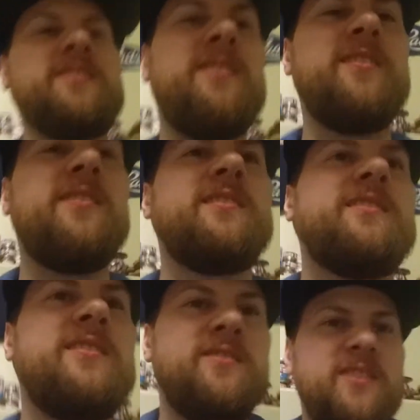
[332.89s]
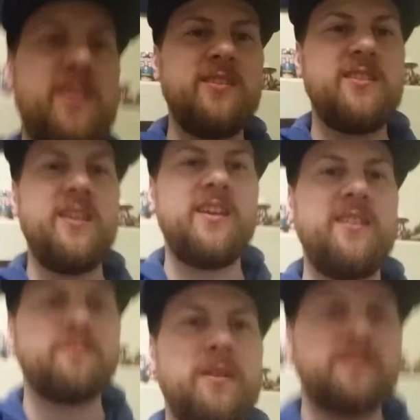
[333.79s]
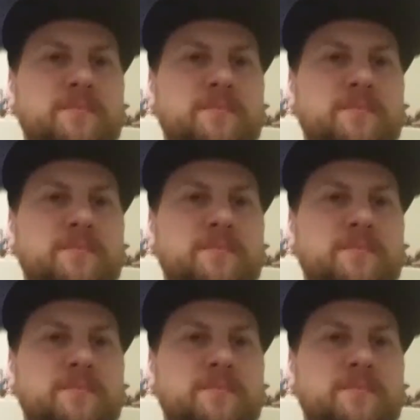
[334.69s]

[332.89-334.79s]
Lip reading: a video stand, but